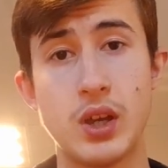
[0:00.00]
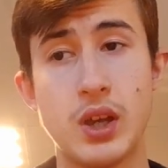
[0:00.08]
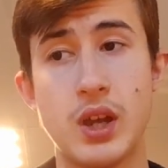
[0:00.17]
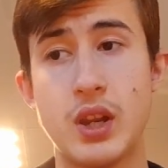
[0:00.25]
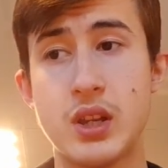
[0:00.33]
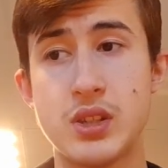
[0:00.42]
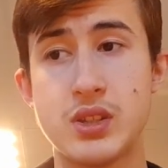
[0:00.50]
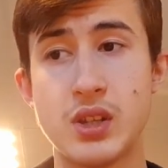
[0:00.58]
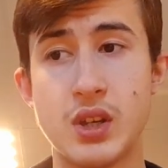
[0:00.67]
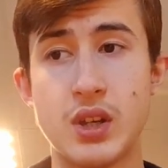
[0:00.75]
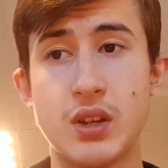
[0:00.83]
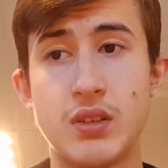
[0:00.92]
it is
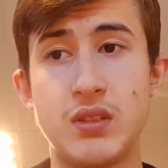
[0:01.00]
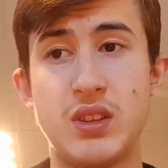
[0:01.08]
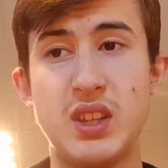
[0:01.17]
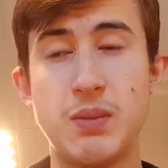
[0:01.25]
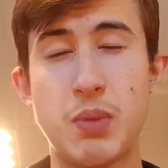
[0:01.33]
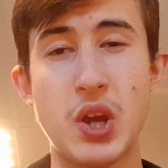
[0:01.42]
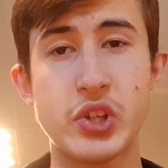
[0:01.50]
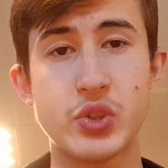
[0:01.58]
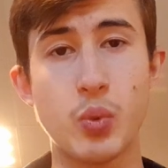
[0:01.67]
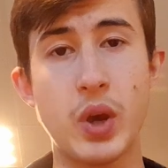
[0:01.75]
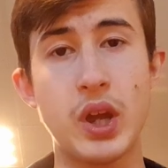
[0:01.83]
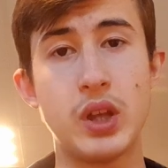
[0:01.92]
the best
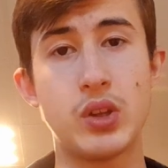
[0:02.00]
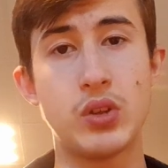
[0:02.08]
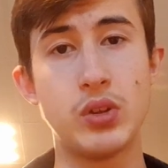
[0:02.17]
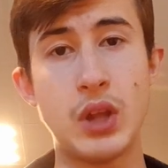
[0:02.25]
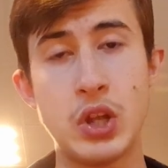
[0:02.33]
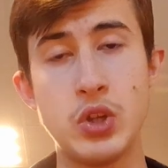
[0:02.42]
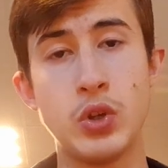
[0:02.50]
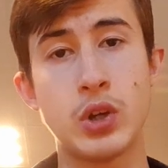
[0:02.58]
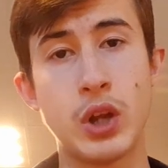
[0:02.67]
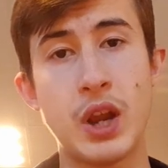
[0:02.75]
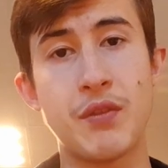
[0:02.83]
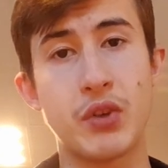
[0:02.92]
way that you
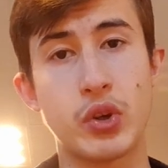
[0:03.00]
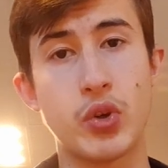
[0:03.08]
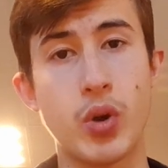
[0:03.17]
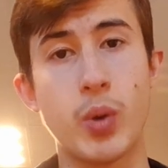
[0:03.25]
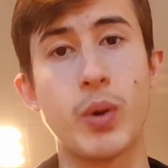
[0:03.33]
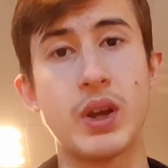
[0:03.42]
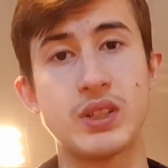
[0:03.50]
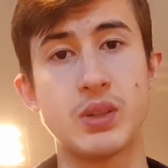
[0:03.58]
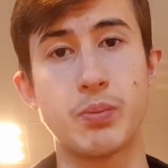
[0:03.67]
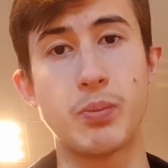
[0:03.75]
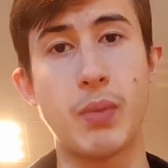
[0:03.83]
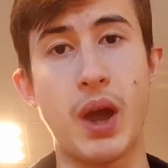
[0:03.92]
could ever grow as a
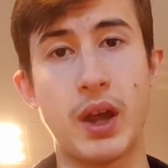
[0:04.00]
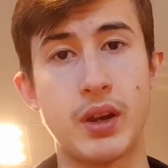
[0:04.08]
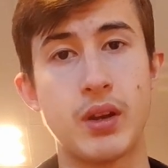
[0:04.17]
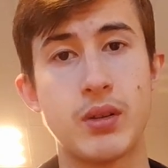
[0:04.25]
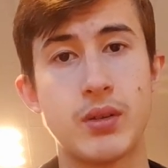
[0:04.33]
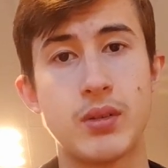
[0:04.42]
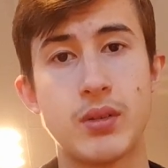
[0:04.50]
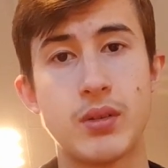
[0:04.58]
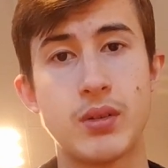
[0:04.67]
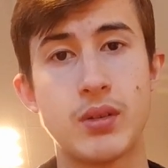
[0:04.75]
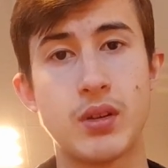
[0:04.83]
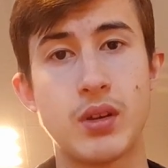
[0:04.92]
man,
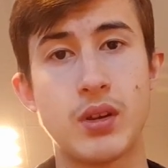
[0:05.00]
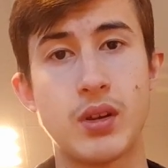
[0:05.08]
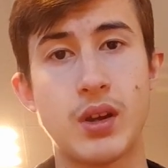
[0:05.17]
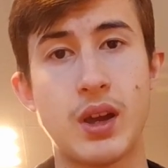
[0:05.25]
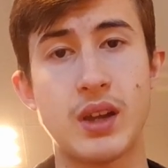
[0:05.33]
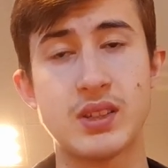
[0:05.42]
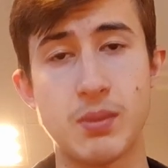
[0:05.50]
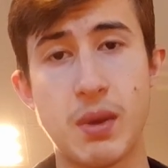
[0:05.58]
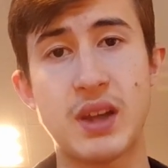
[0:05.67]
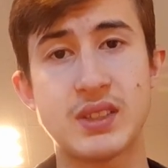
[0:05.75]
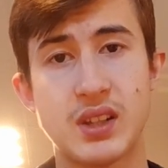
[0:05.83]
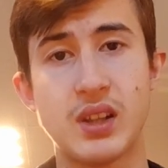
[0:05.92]
as a
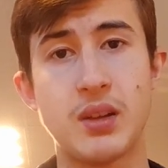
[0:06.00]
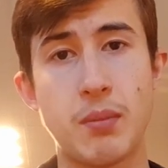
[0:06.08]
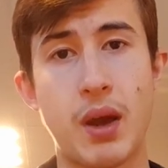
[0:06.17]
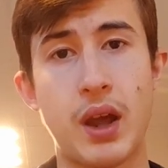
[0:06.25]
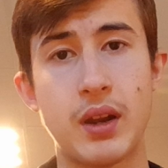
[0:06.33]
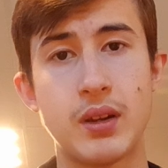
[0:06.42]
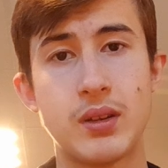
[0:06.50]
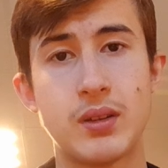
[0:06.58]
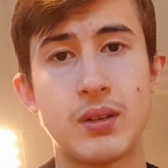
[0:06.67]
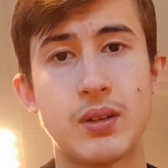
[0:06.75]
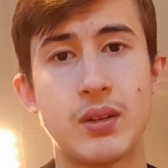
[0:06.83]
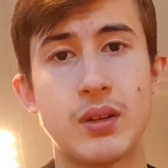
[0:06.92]
masculine man.
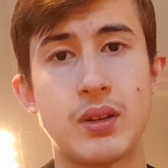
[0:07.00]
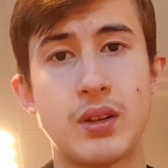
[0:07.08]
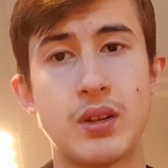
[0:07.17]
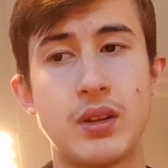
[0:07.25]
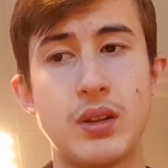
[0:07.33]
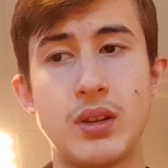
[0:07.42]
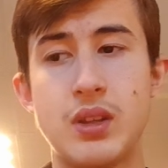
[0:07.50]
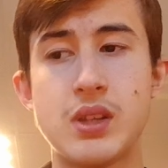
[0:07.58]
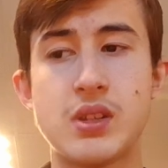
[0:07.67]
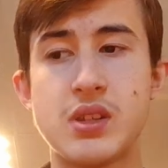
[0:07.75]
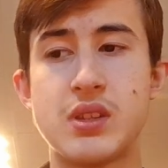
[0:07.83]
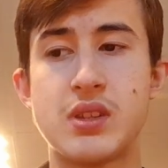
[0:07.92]

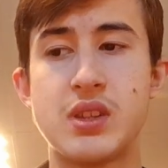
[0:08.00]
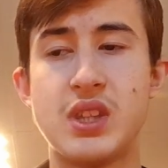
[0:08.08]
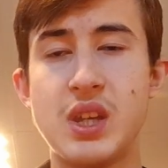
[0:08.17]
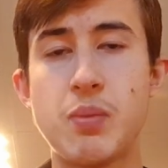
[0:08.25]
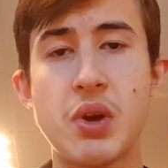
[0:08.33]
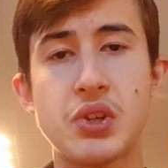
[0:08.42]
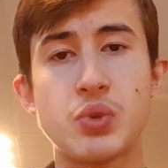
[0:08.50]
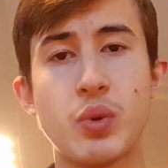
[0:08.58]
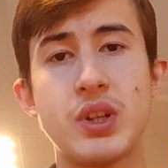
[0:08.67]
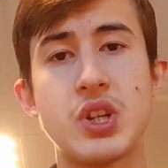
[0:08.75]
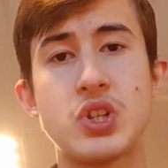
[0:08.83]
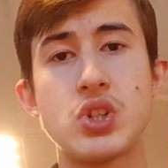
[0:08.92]
This is the best
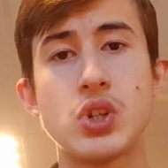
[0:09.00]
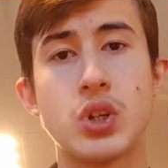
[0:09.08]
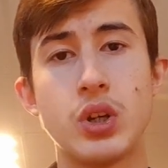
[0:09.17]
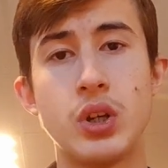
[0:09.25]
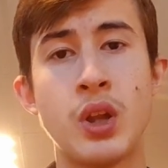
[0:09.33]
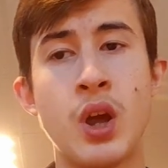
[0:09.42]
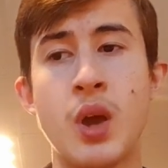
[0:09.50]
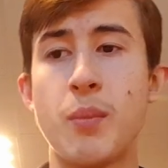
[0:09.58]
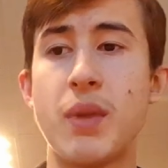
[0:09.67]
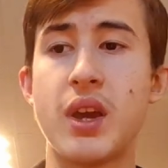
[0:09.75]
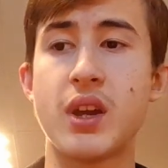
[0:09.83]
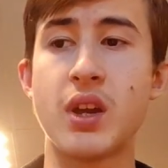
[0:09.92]
way that you could
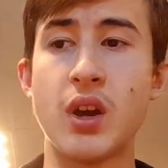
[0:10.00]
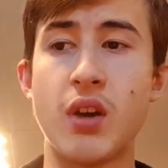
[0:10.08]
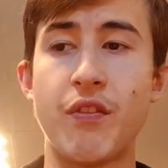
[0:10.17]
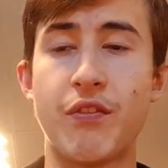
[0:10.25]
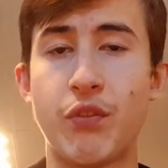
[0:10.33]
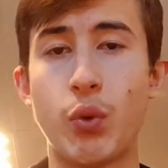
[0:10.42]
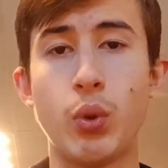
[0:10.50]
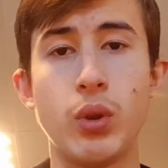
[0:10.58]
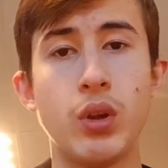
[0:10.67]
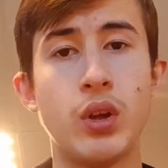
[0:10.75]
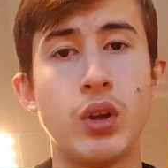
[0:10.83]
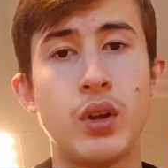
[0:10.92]
make
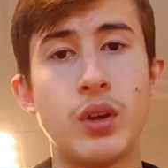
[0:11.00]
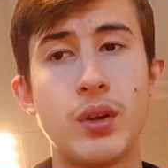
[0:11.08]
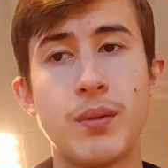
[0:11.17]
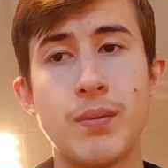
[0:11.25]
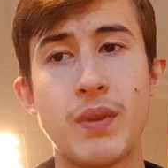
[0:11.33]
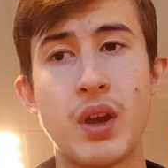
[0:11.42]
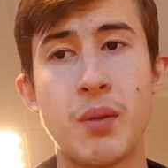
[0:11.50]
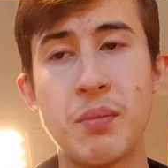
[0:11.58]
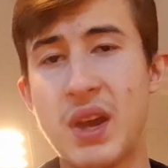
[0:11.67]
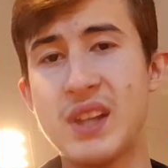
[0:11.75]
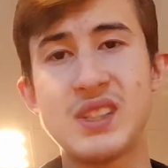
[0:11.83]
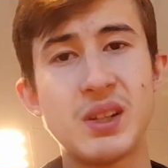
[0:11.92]
full,
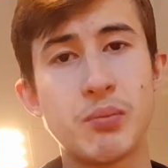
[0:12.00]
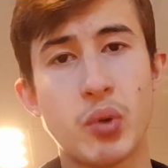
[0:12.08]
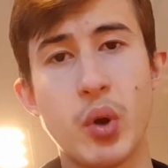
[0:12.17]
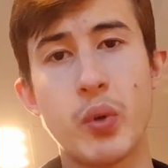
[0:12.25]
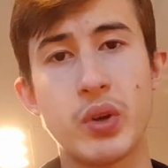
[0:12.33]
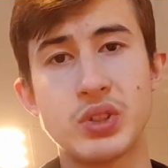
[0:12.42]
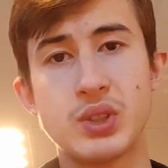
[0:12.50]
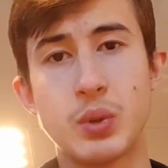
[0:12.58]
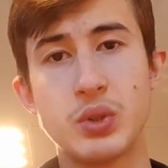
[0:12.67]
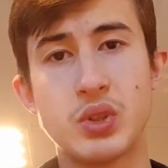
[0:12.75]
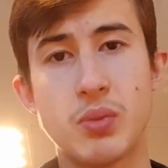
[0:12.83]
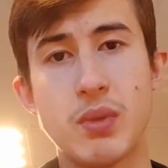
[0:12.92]
amazing progress
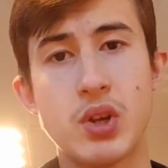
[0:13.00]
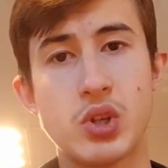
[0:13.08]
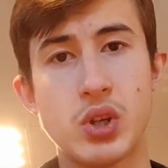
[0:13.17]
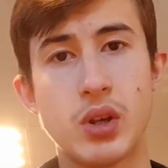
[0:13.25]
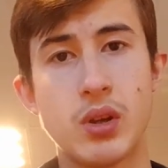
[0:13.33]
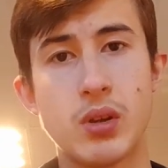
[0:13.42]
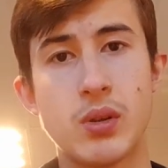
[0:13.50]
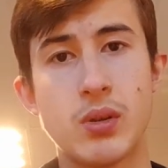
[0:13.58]
towards your mission.